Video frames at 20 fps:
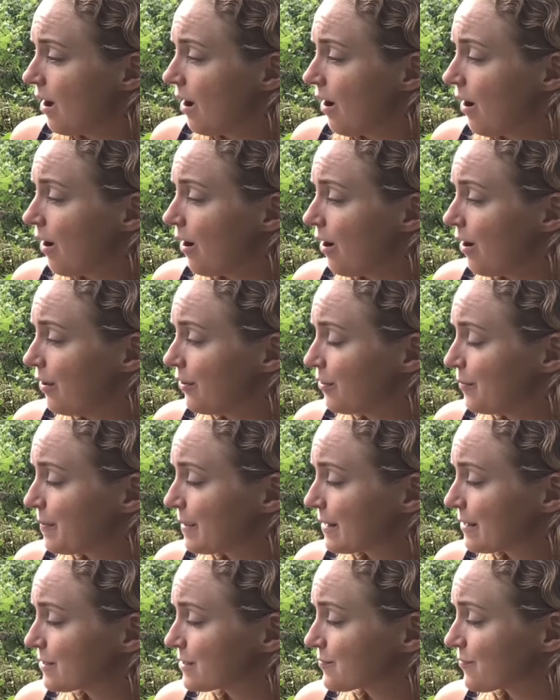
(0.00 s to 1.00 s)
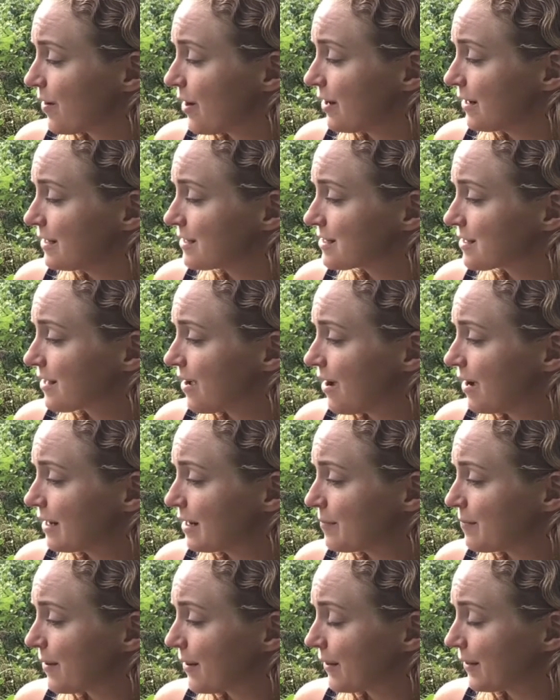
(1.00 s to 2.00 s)
All the bears run into the honey
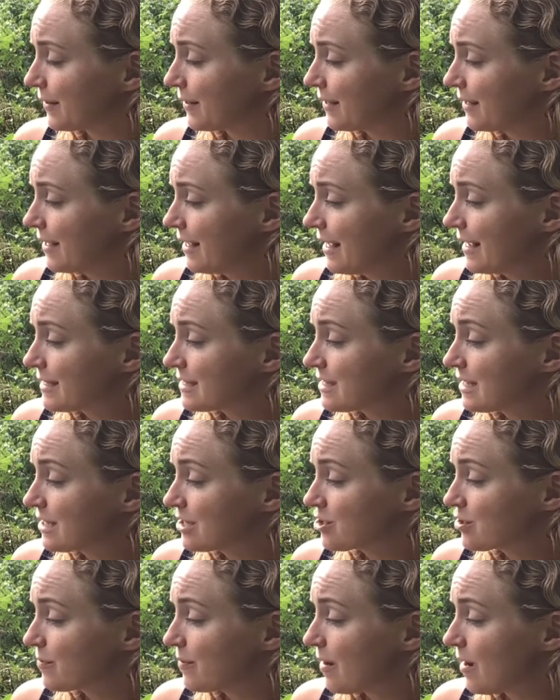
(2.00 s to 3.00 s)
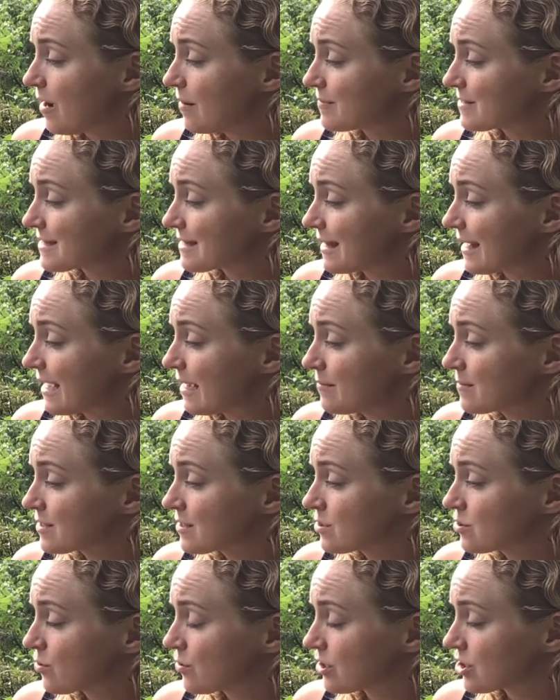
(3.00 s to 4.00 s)
barn. Teacher Bob slams the
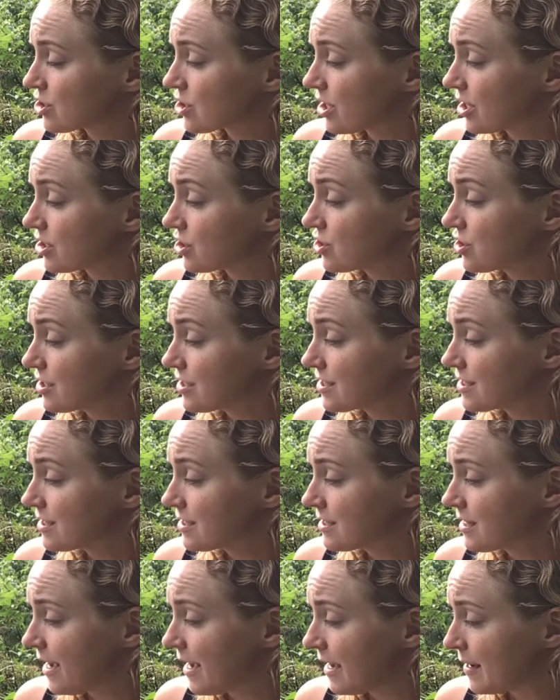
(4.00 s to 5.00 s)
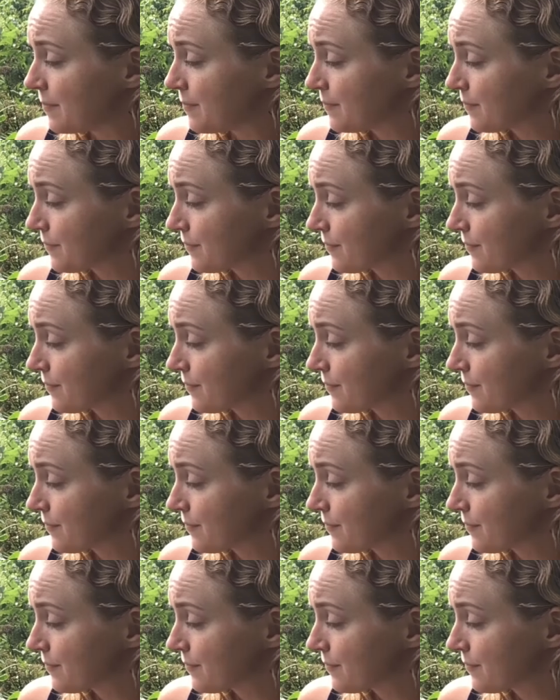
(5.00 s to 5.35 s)
door shut just in time.